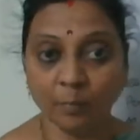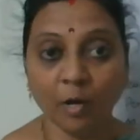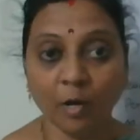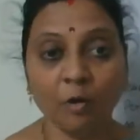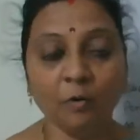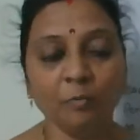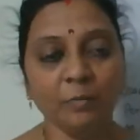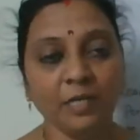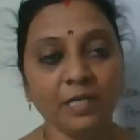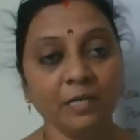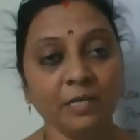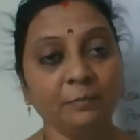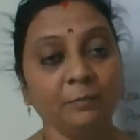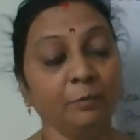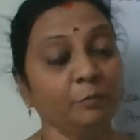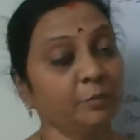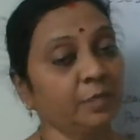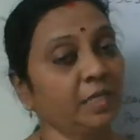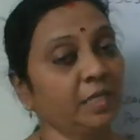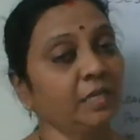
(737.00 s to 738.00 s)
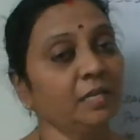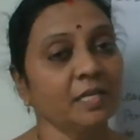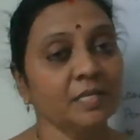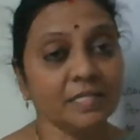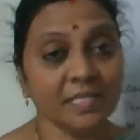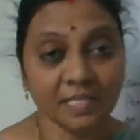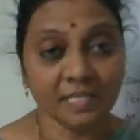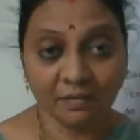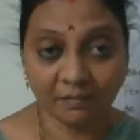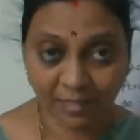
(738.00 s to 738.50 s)
Bahubali movie
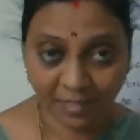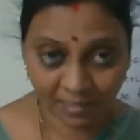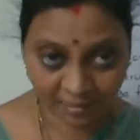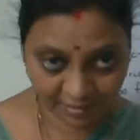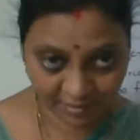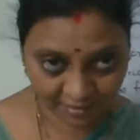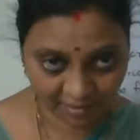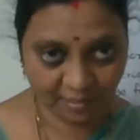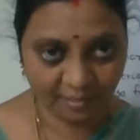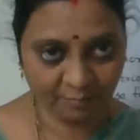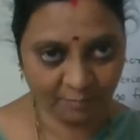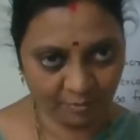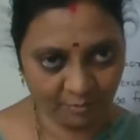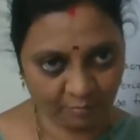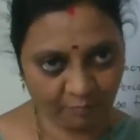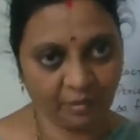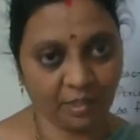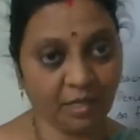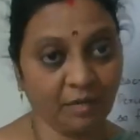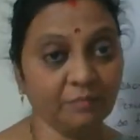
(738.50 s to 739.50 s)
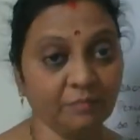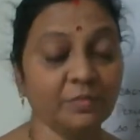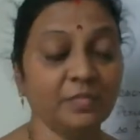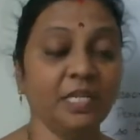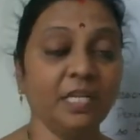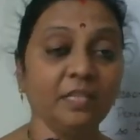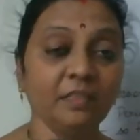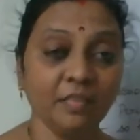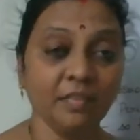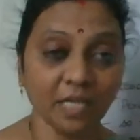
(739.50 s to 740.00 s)
several times. We have
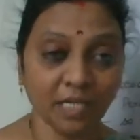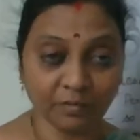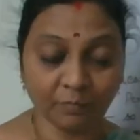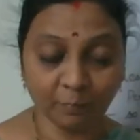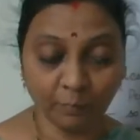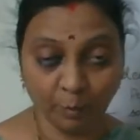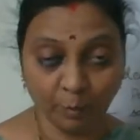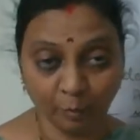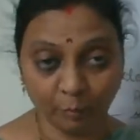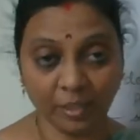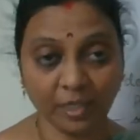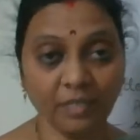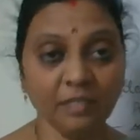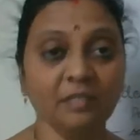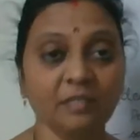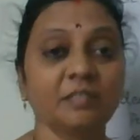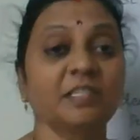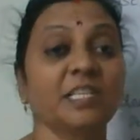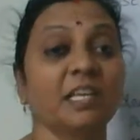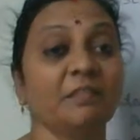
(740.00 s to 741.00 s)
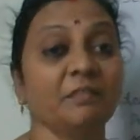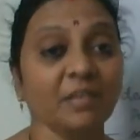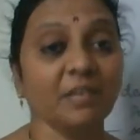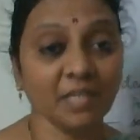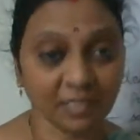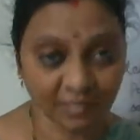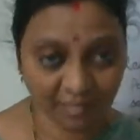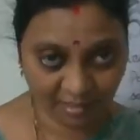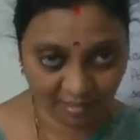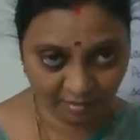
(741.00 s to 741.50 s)
seen that movie
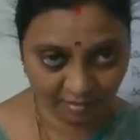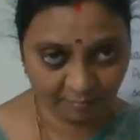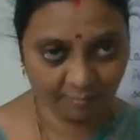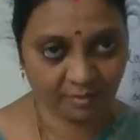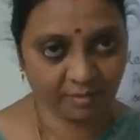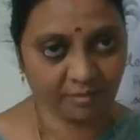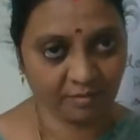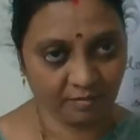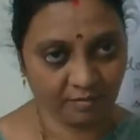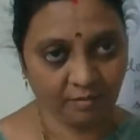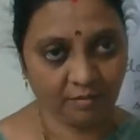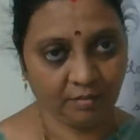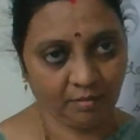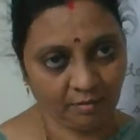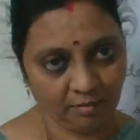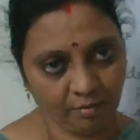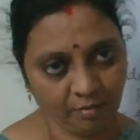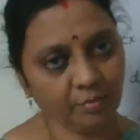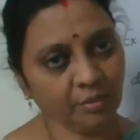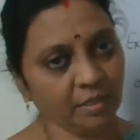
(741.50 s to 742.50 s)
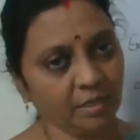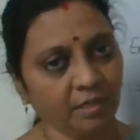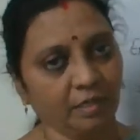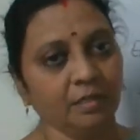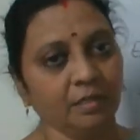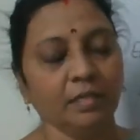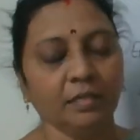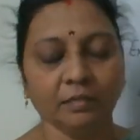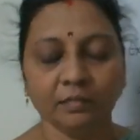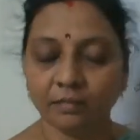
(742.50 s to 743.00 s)
several times. Okay,
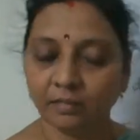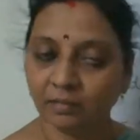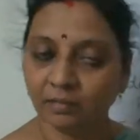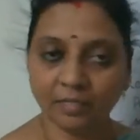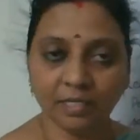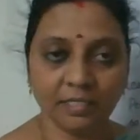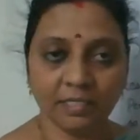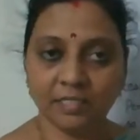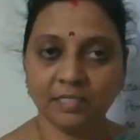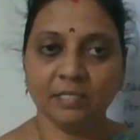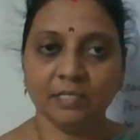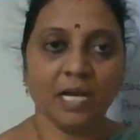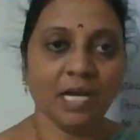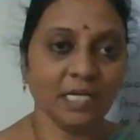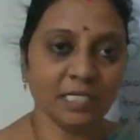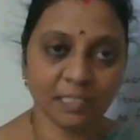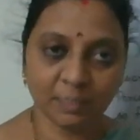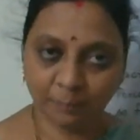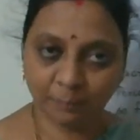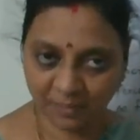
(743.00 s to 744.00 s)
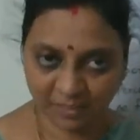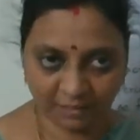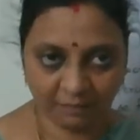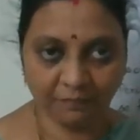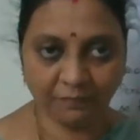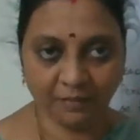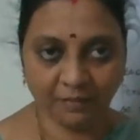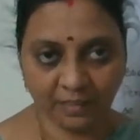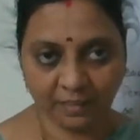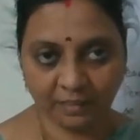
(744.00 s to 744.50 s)
that is
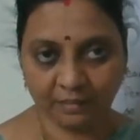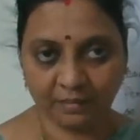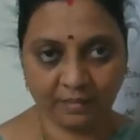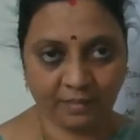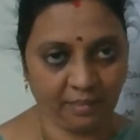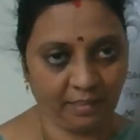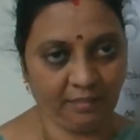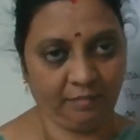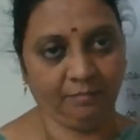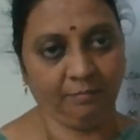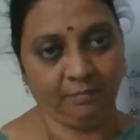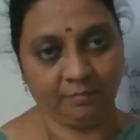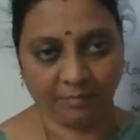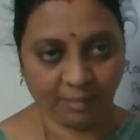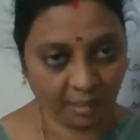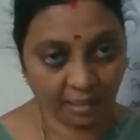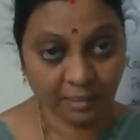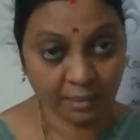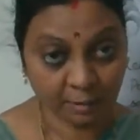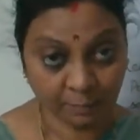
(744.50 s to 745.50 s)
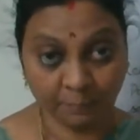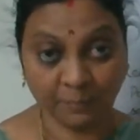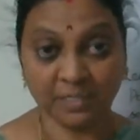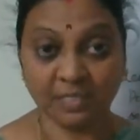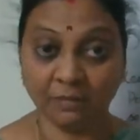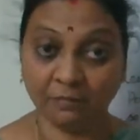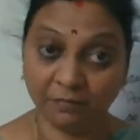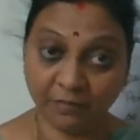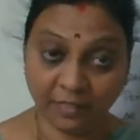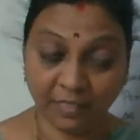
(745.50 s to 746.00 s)
unspecified time.
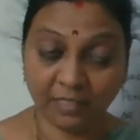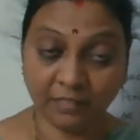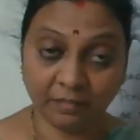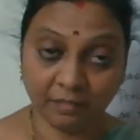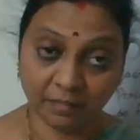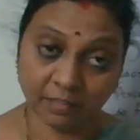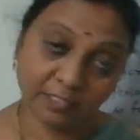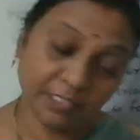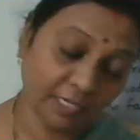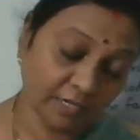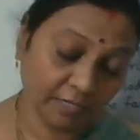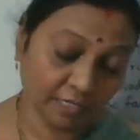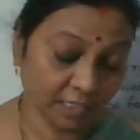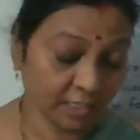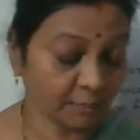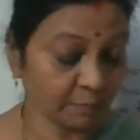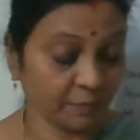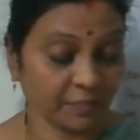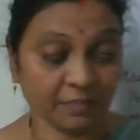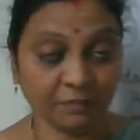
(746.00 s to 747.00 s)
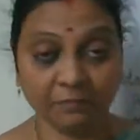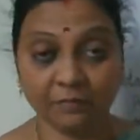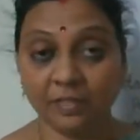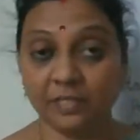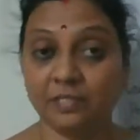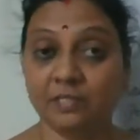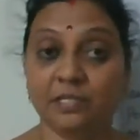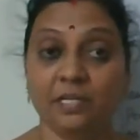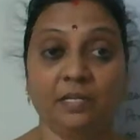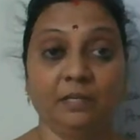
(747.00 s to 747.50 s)

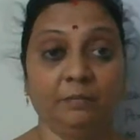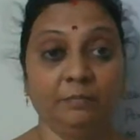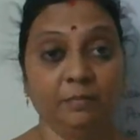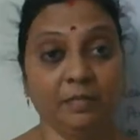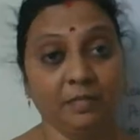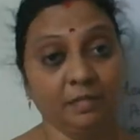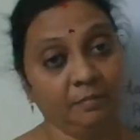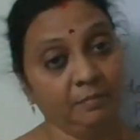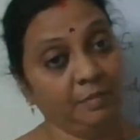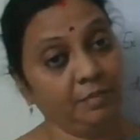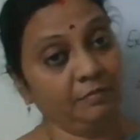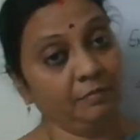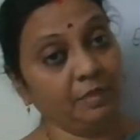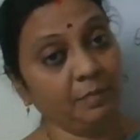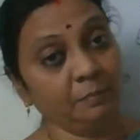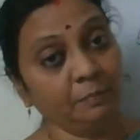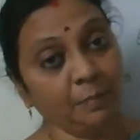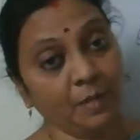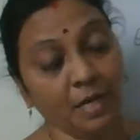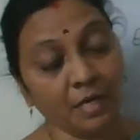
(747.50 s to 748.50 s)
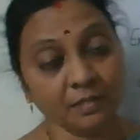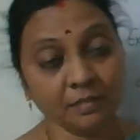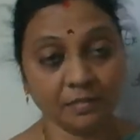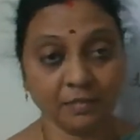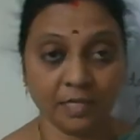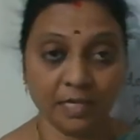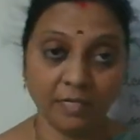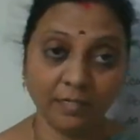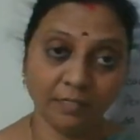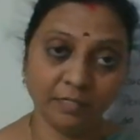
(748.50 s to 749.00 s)
Unspecified time between
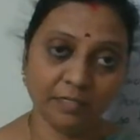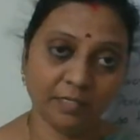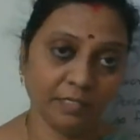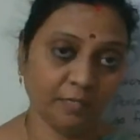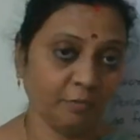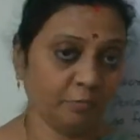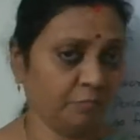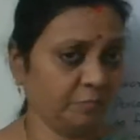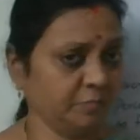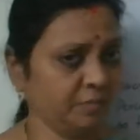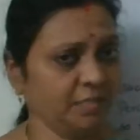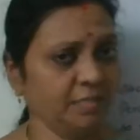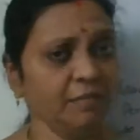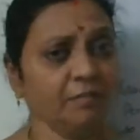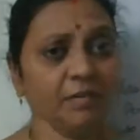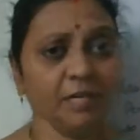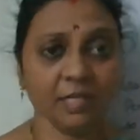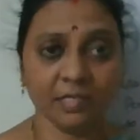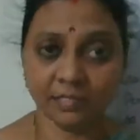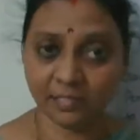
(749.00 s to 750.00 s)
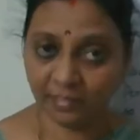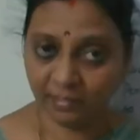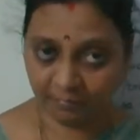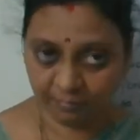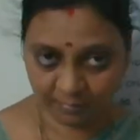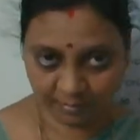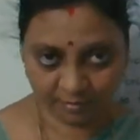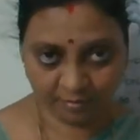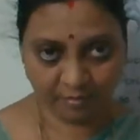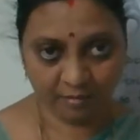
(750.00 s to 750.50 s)
past and now. Several
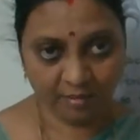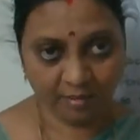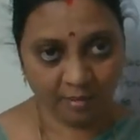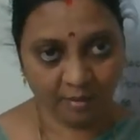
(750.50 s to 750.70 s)
times.